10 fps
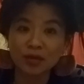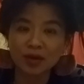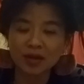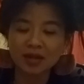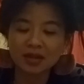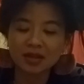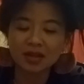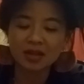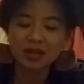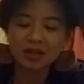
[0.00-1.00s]
right?
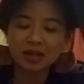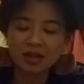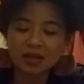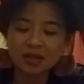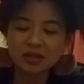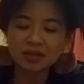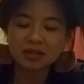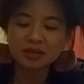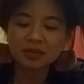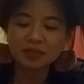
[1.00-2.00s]

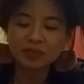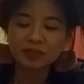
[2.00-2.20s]
And